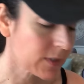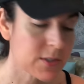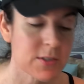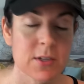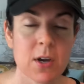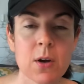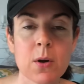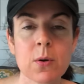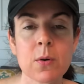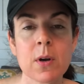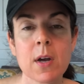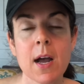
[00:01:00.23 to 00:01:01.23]

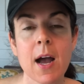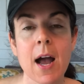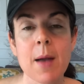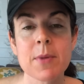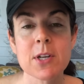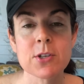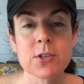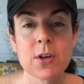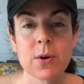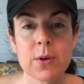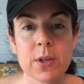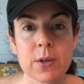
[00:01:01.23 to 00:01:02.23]
So I'm going to
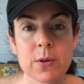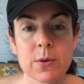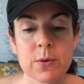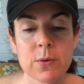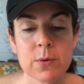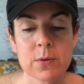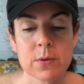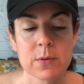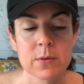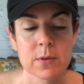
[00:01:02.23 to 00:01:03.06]
show you